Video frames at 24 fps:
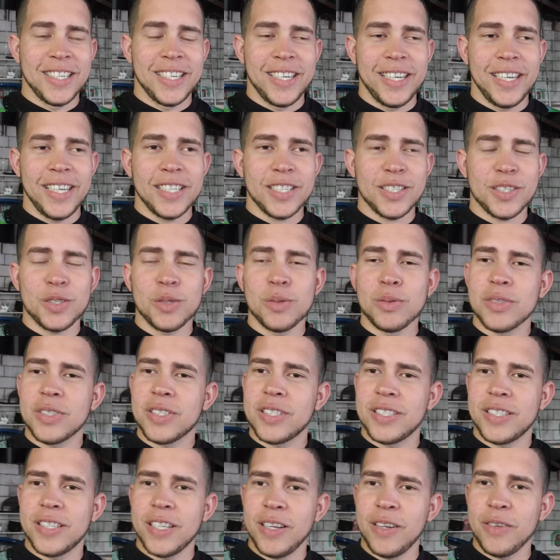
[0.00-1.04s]
it's
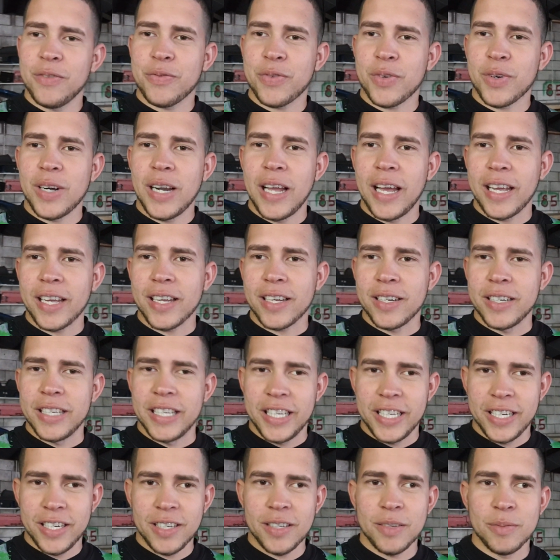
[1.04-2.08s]
still for like a
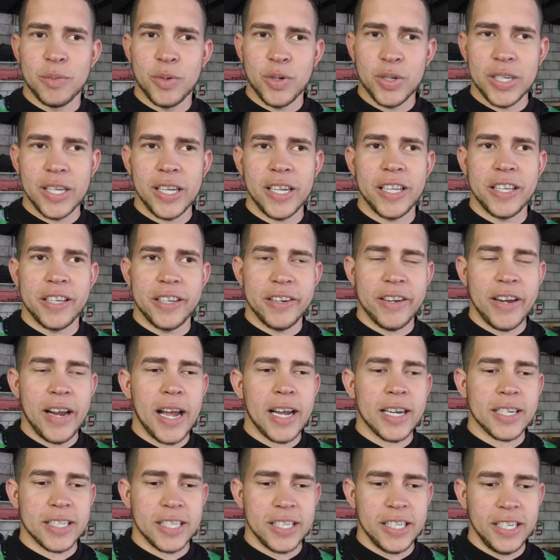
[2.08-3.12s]
year, more than a year
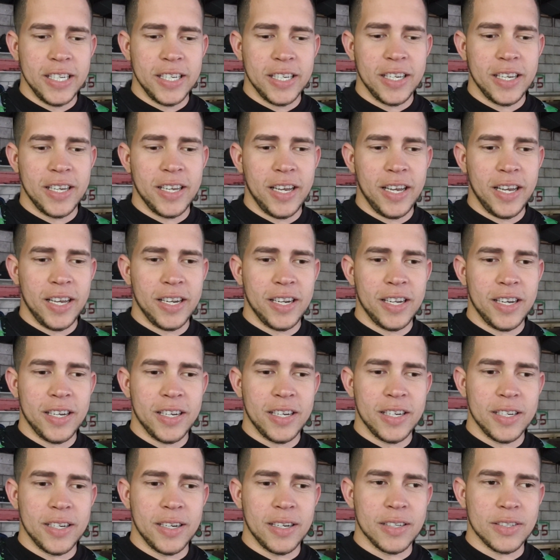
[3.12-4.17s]
actually. And
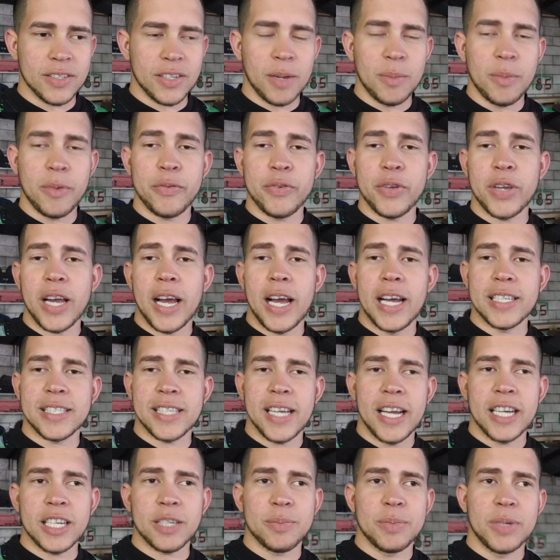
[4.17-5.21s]
some of you guys
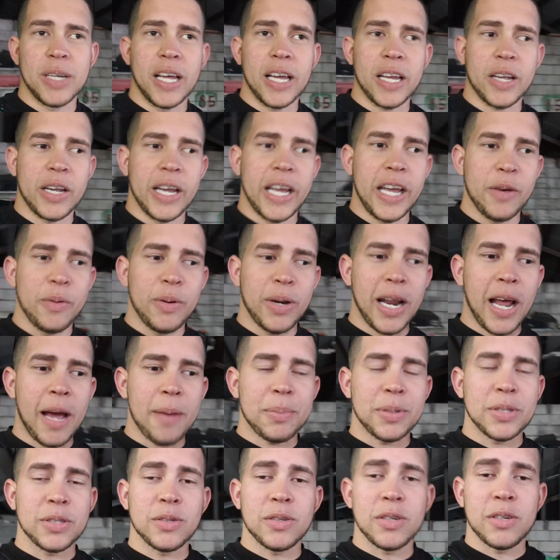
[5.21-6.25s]
asked me like, "Hey, what
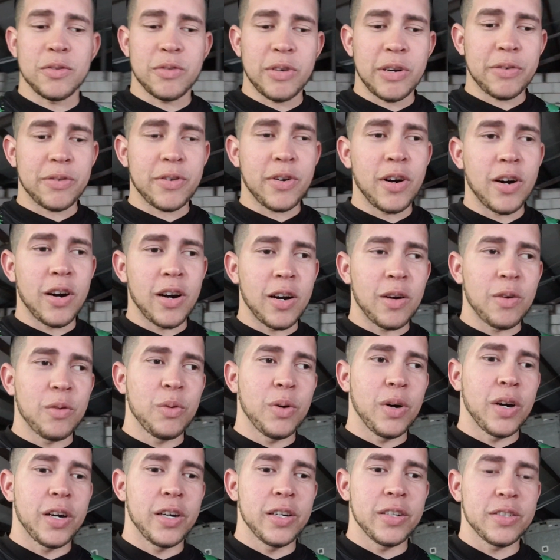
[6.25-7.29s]
happened to the drift car?
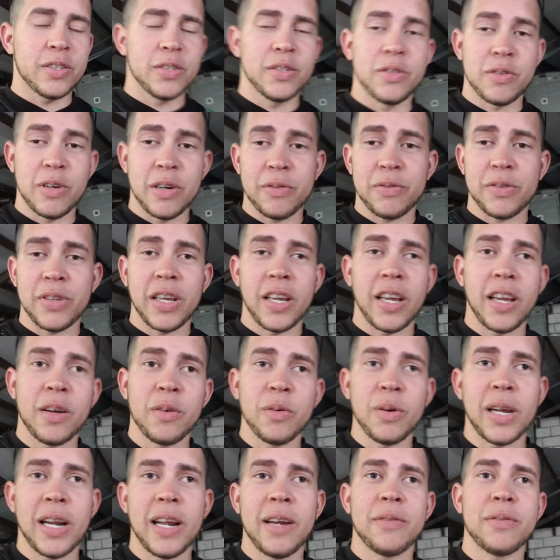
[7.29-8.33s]
Why aren't you drifting?
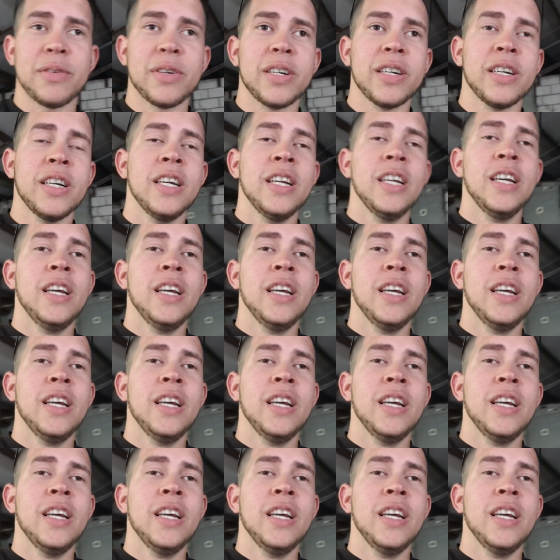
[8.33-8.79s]
Whatever."